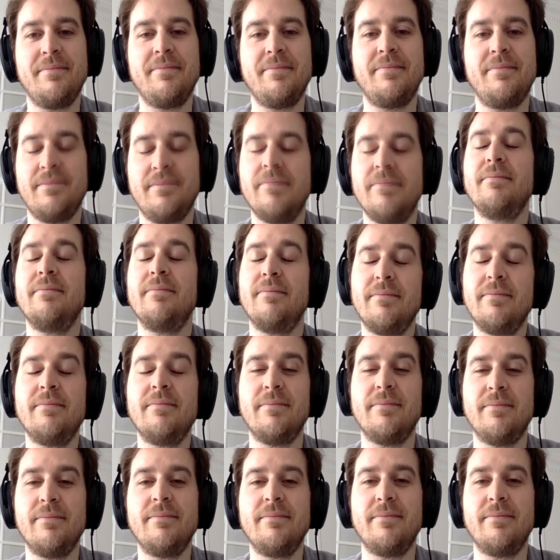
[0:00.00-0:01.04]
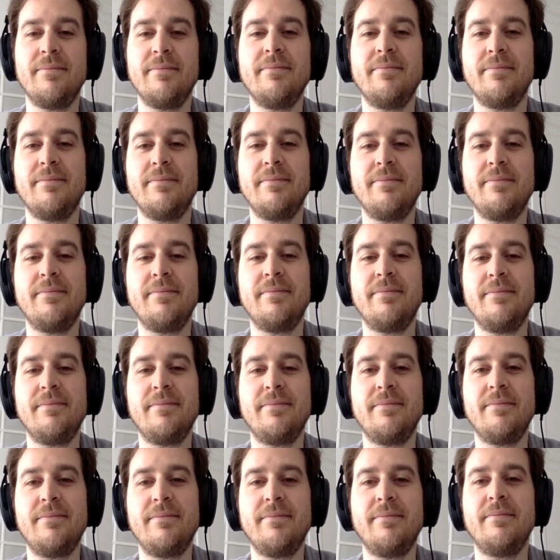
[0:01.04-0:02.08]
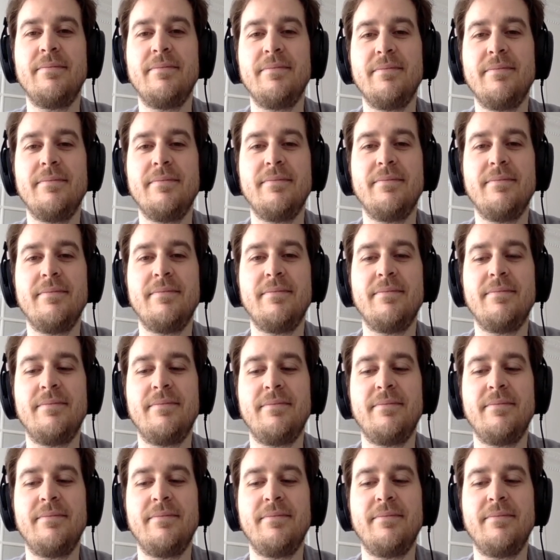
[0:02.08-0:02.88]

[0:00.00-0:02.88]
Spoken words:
This person isn't speaking.